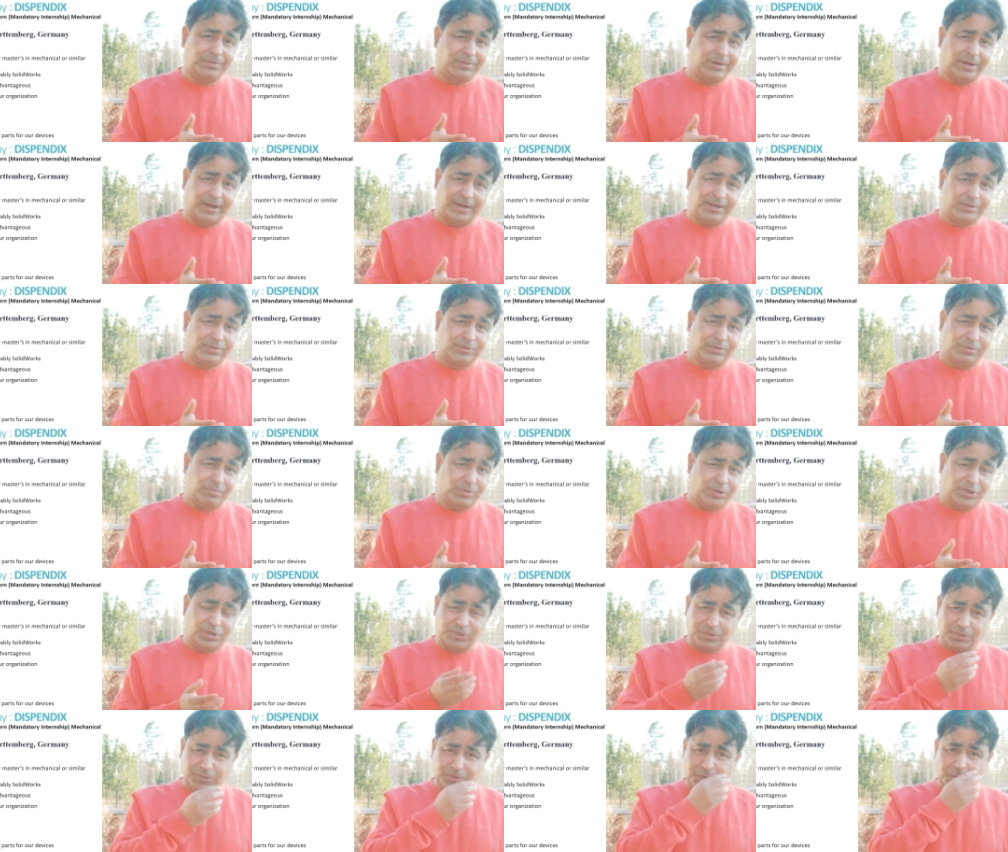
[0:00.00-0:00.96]
right,
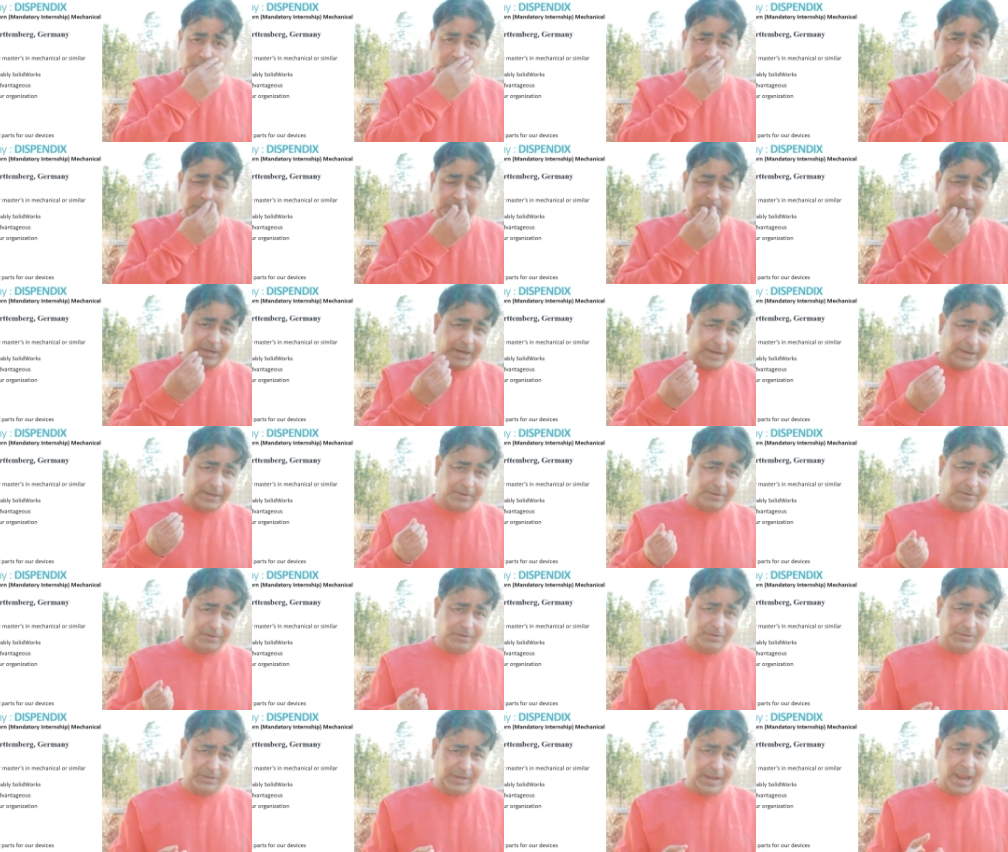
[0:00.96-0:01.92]
simulation tools like
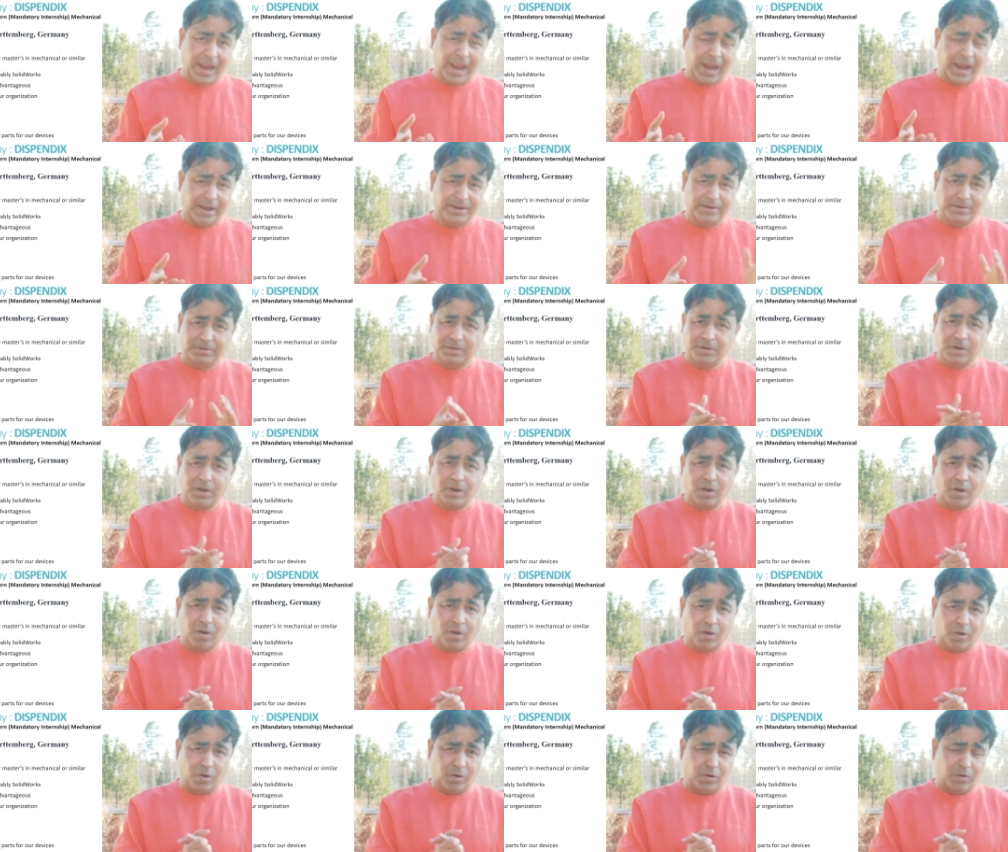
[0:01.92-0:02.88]
CAD
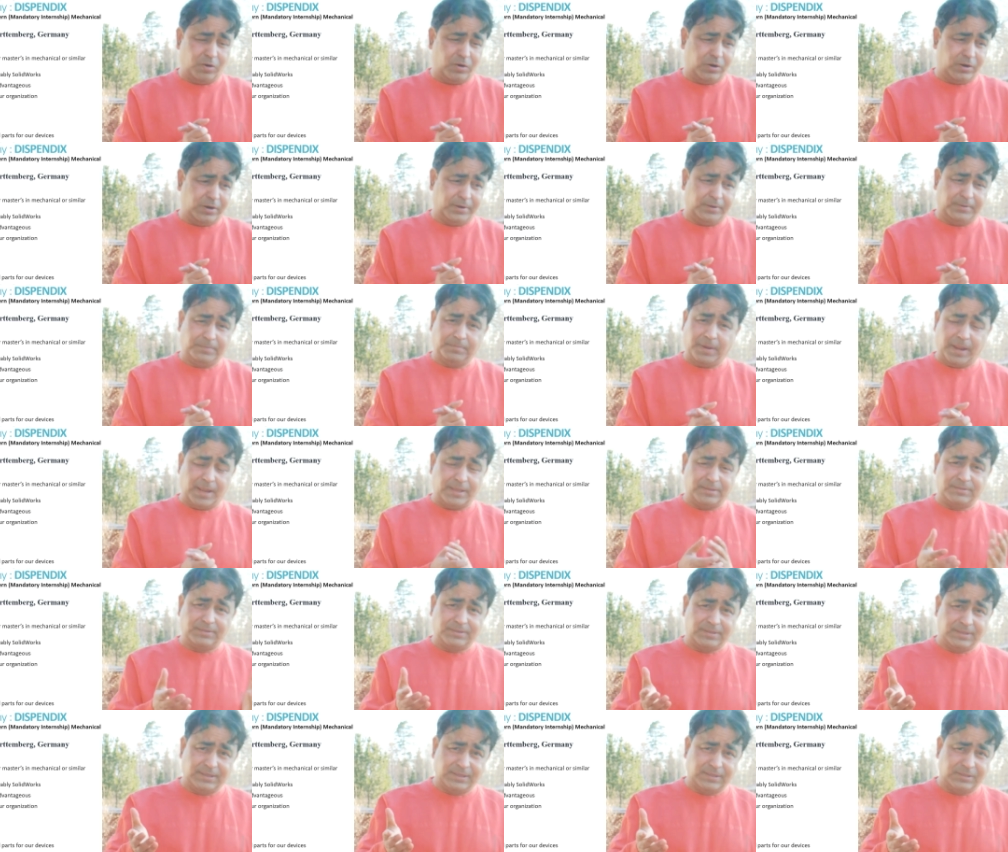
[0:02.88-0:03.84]
or
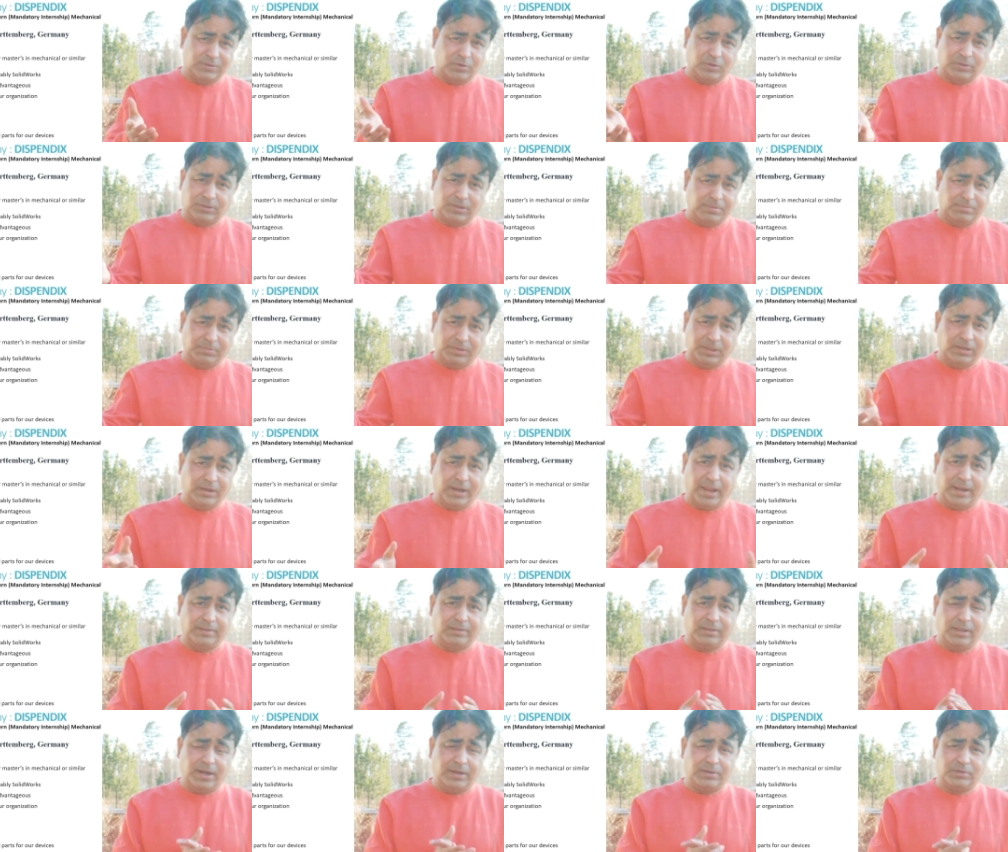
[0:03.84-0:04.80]
ANSYS or something
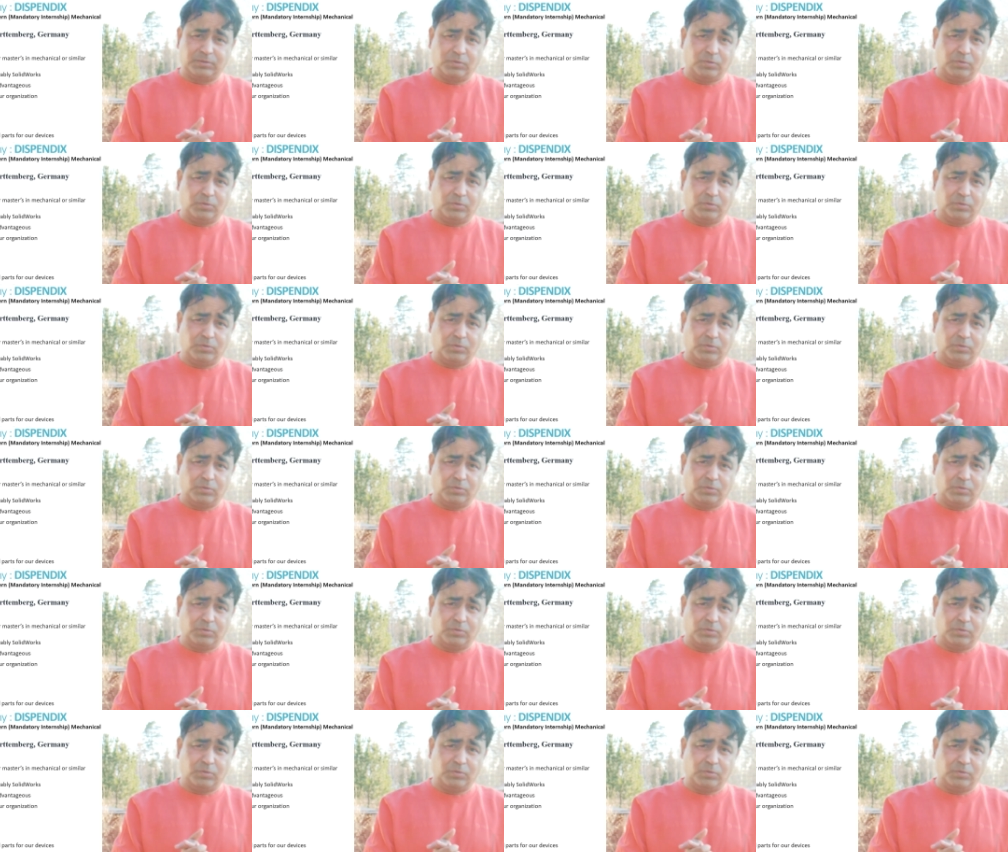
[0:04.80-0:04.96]
like that.